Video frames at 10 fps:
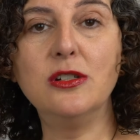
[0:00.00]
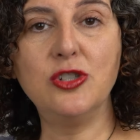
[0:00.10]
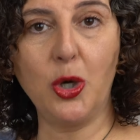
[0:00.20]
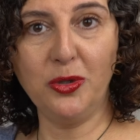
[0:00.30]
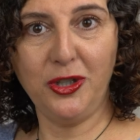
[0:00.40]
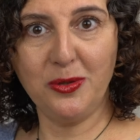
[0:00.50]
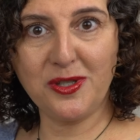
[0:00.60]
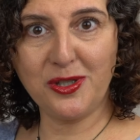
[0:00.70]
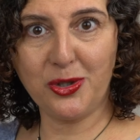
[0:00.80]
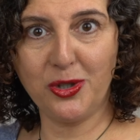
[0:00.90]
Don't use
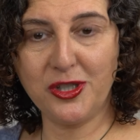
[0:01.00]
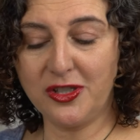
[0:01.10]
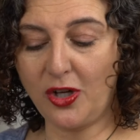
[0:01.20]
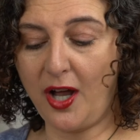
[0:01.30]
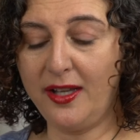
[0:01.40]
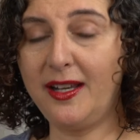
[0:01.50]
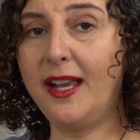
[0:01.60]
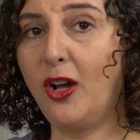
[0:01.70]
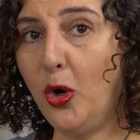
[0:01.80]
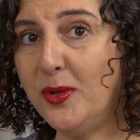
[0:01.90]
detergent on it,
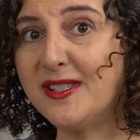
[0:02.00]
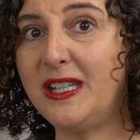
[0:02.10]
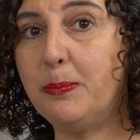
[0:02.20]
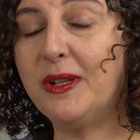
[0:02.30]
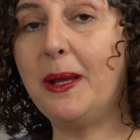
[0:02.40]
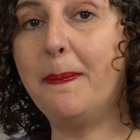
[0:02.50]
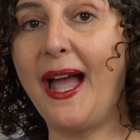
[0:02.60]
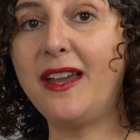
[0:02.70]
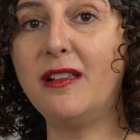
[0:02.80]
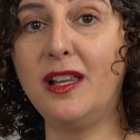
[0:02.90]
and always keep it
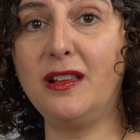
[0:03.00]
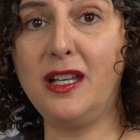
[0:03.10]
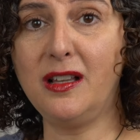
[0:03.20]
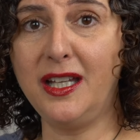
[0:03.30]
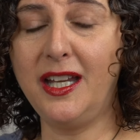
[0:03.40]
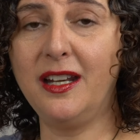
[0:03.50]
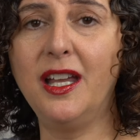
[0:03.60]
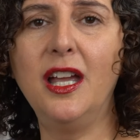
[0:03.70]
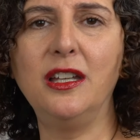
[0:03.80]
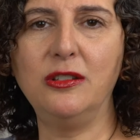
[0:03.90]
immaculately clean.
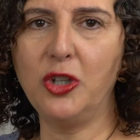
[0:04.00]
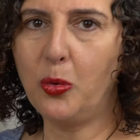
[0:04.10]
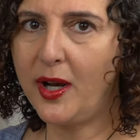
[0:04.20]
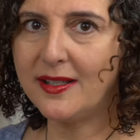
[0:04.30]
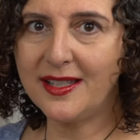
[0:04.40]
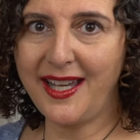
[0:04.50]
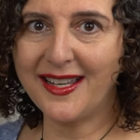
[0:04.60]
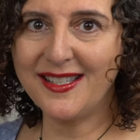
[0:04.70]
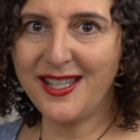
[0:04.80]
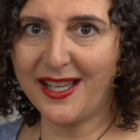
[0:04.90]
You don't want it to
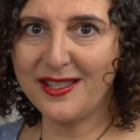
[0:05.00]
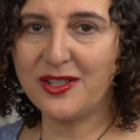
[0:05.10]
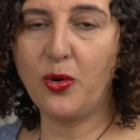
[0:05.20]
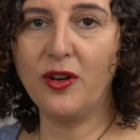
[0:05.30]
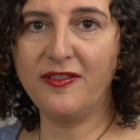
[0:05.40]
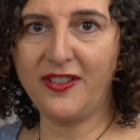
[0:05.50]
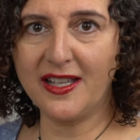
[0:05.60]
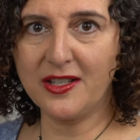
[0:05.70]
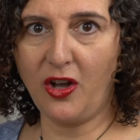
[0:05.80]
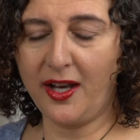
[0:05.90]
get dust or
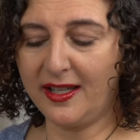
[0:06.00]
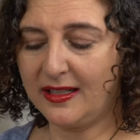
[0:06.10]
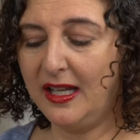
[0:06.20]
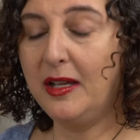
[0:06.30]
fuzz on it.